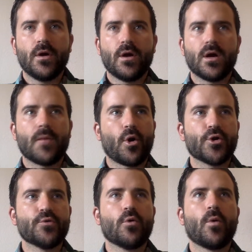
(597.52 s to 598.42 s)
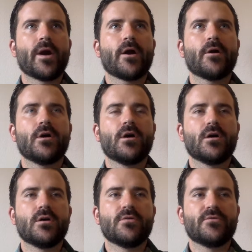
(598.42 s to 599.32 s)
Are you aware
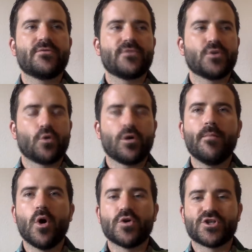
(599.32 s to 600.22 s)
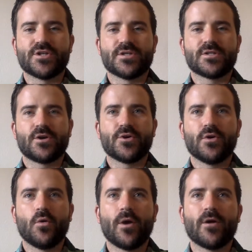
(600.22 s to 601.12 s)
of your emotions? Are
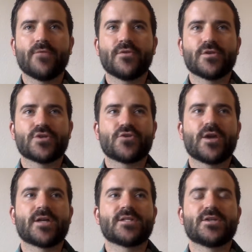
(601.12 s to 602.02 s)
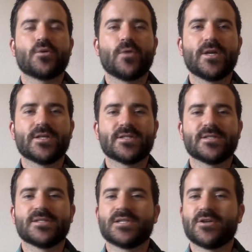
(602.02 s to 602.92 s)
you aware of your strengths and your
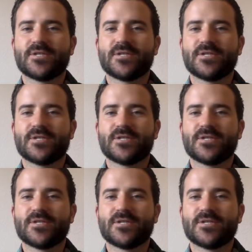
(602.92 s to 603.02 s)
weaknesses and your